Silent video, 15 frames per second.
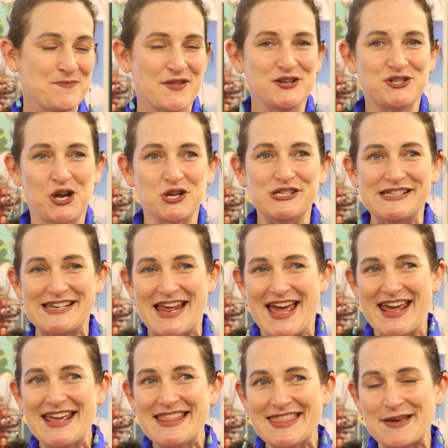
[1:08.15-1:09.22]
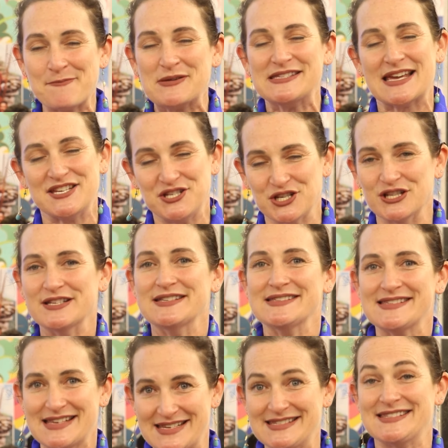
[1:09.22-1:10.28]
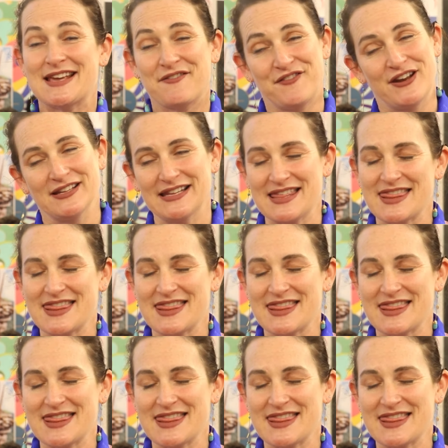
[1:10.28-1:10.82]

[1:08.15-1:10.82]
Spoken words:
show today, the potential is definitely